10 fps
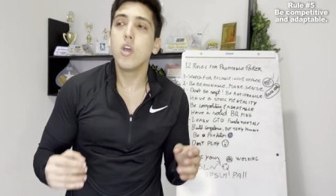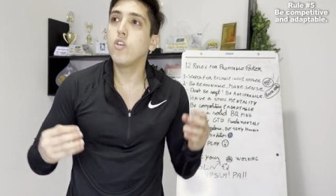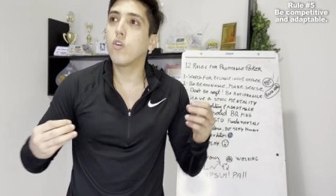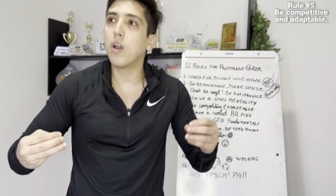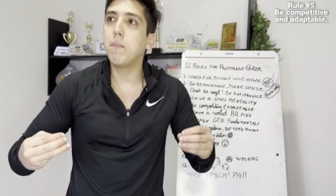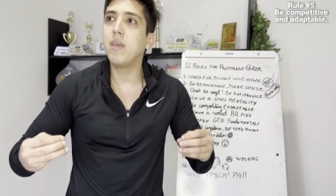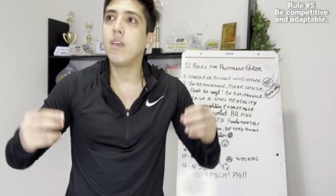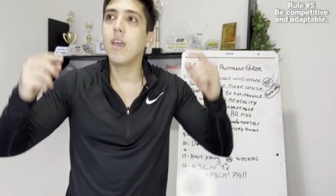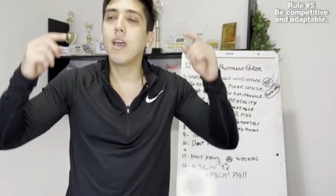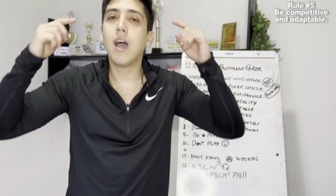You're gonna
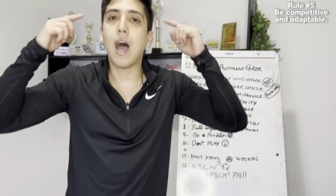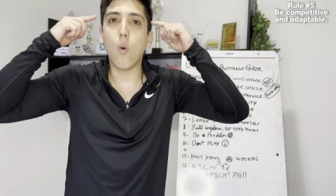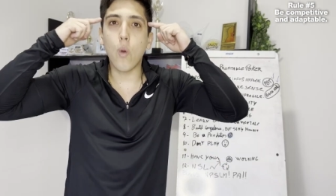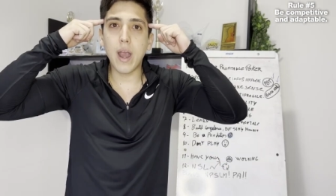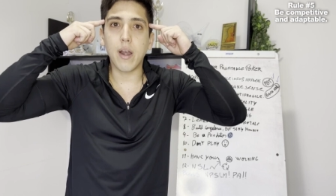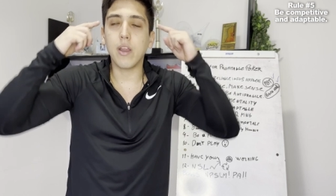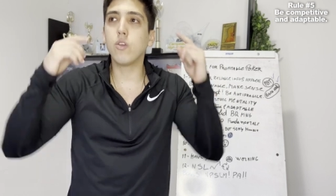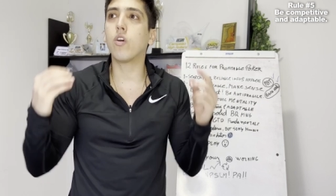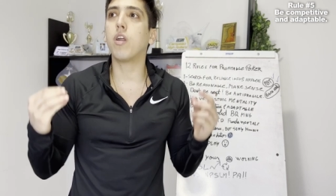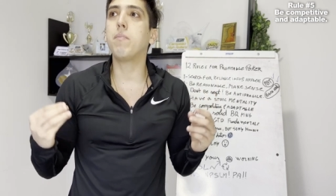be aware.
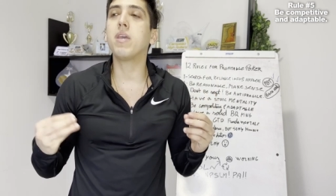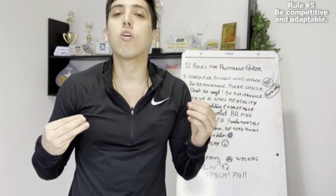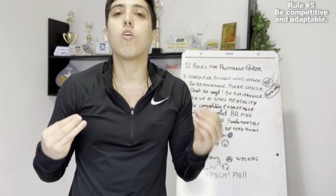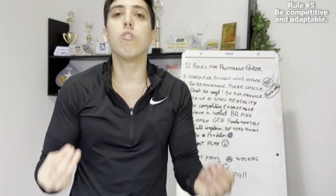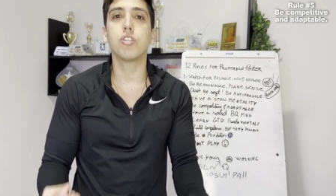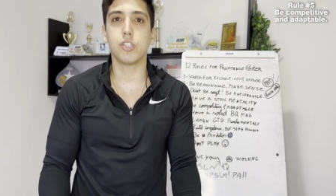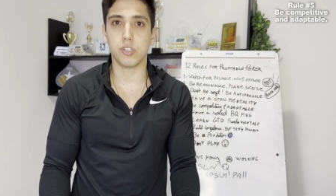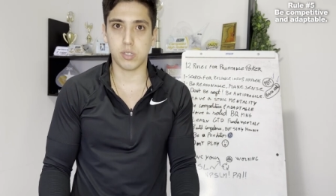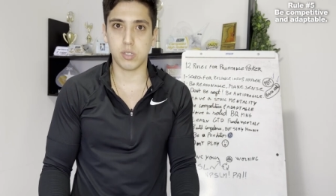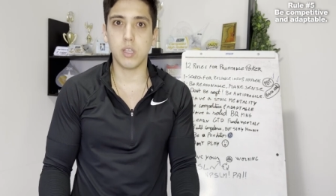You're gonna be
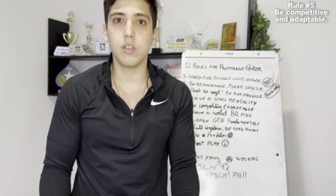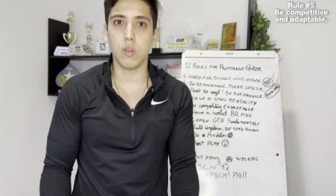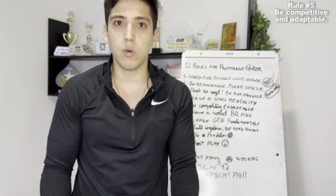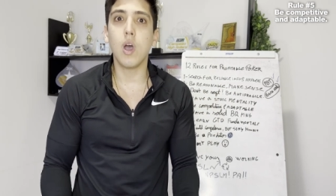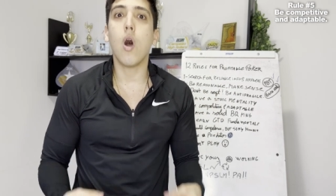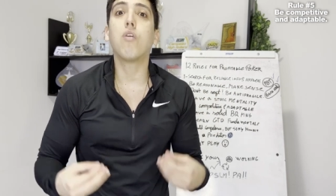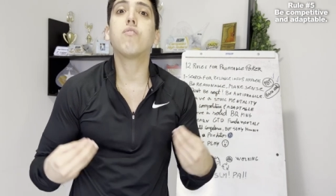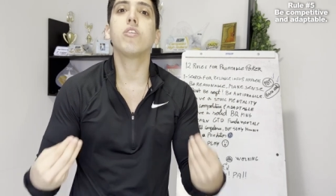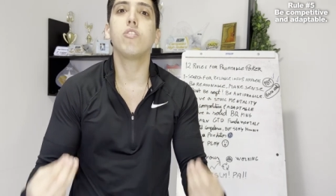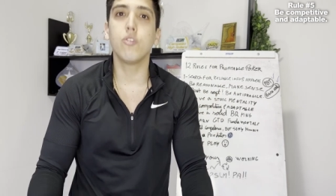conscious. You know of
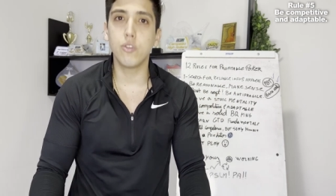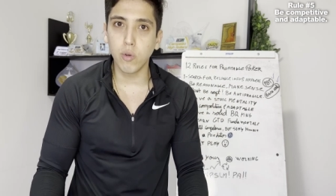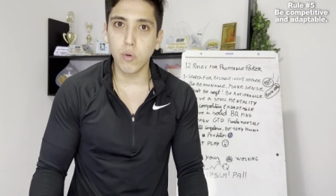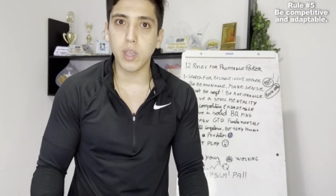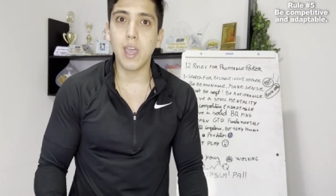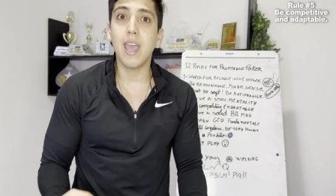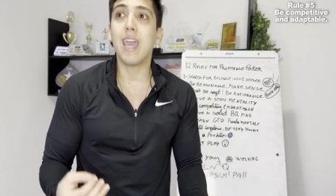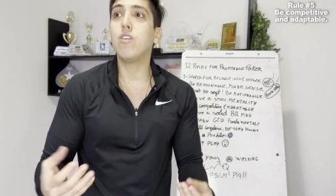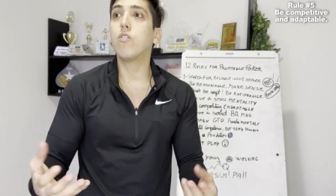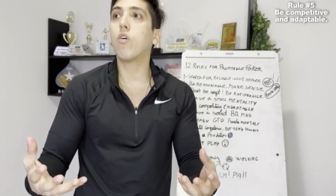what you're doing,
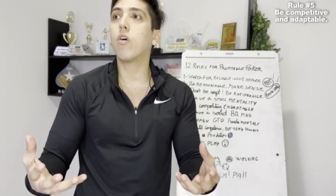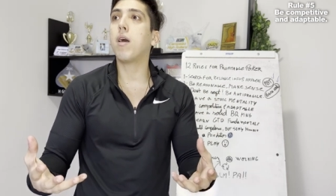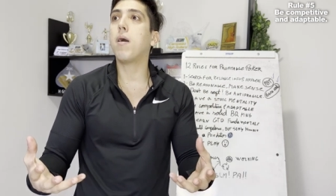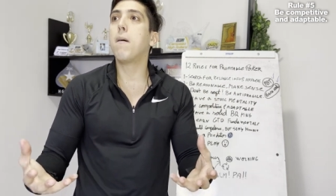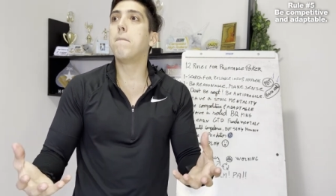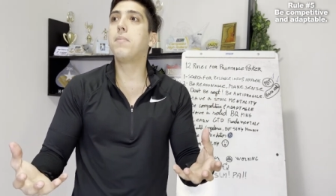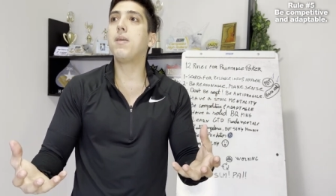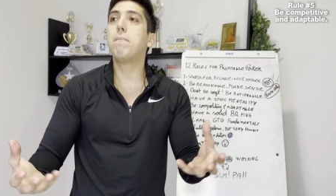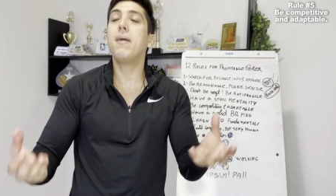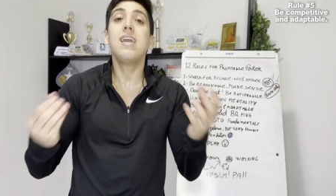and you're gonna
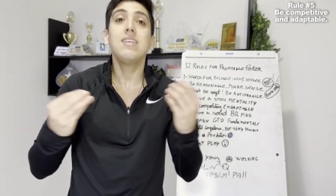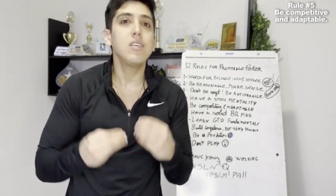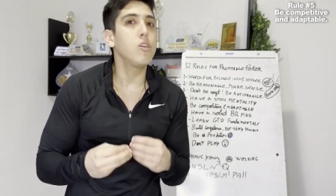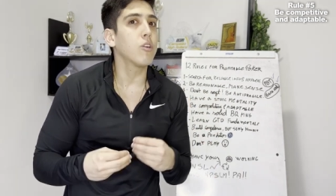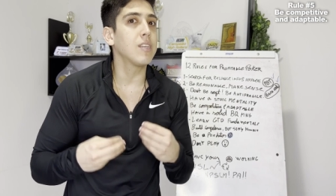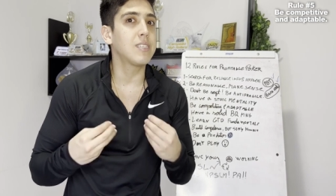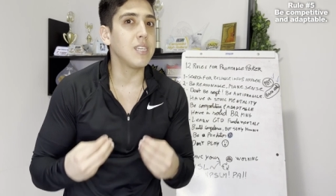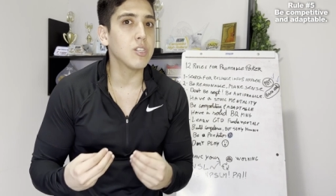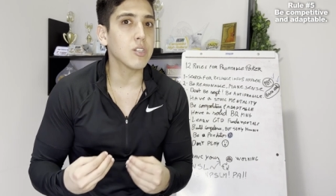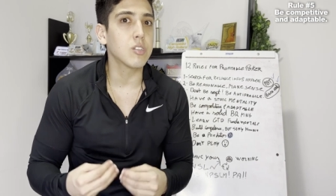be basing your
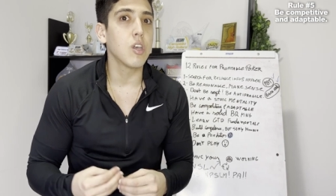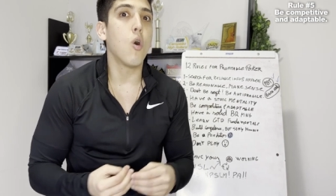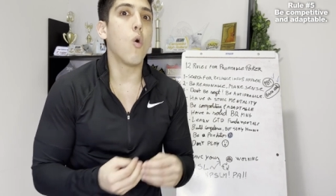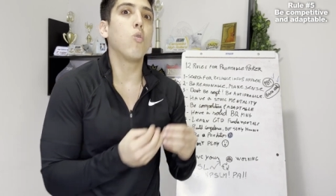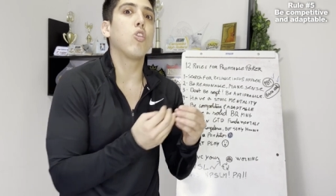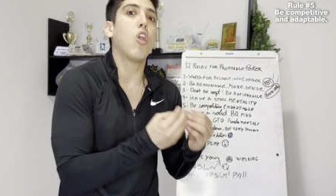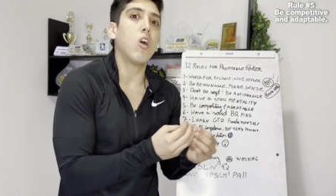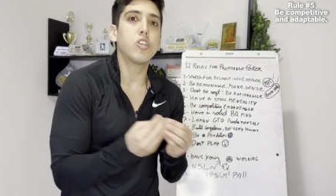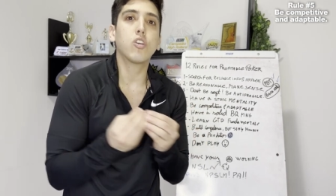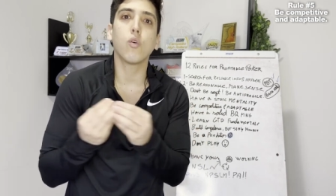decisions on
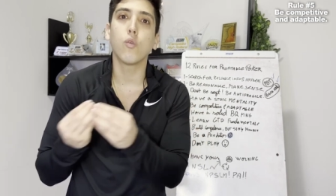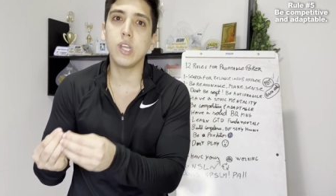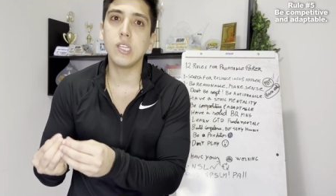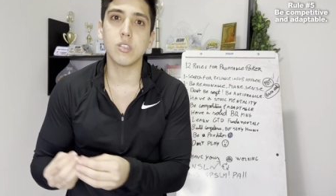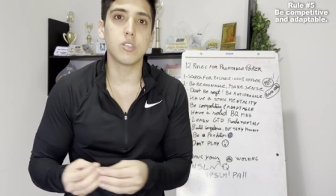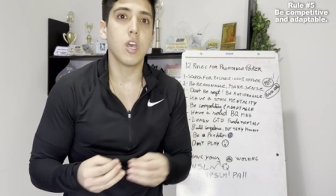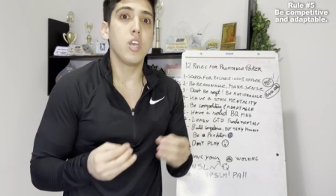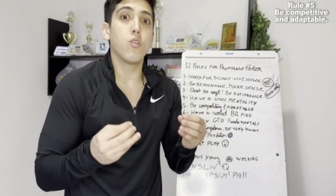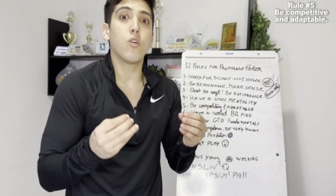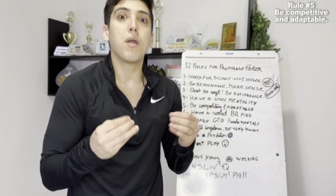logical reasons.
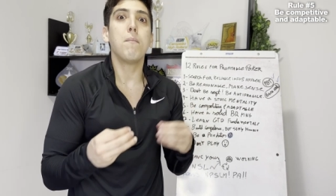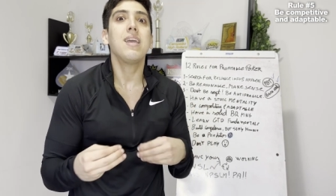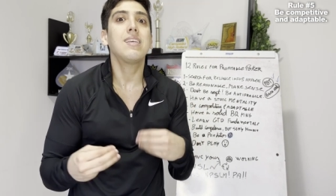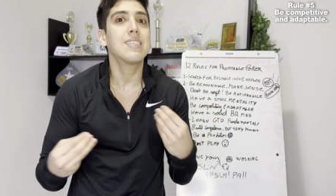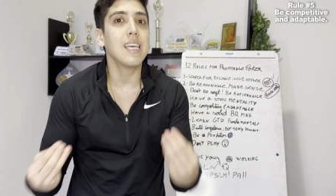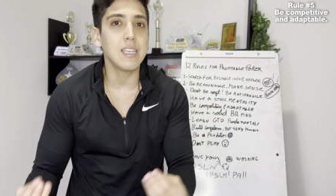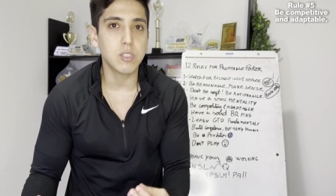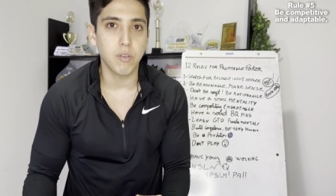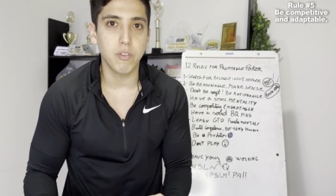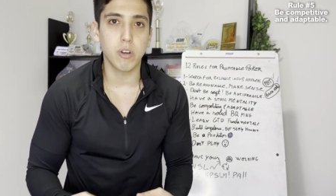You're gonna make
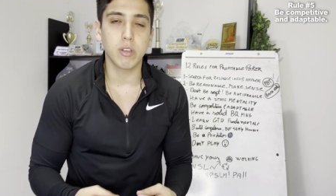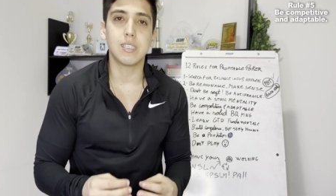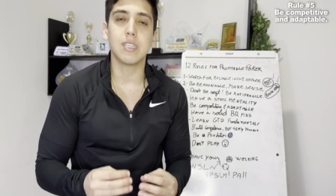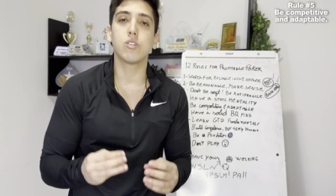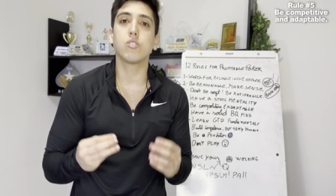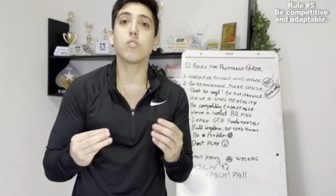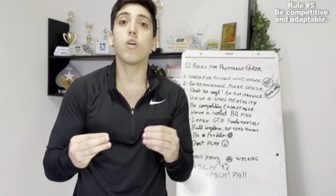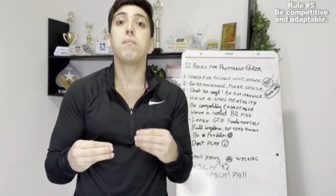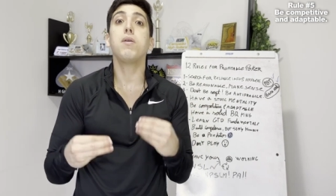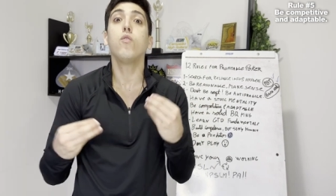sense of your decisions. You're
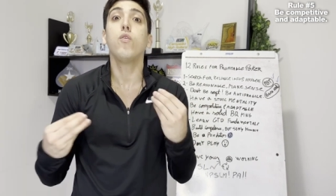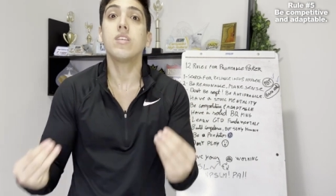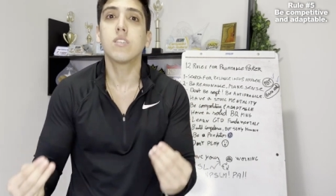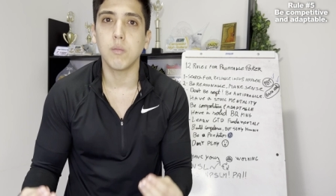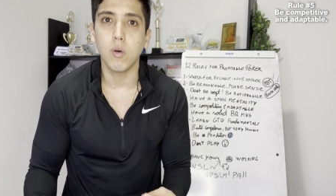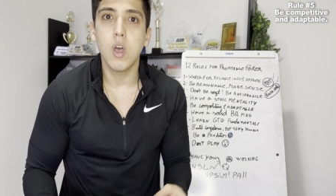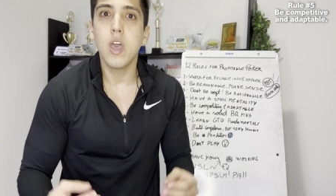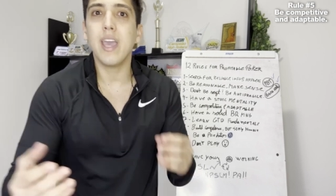gonna be reasonable.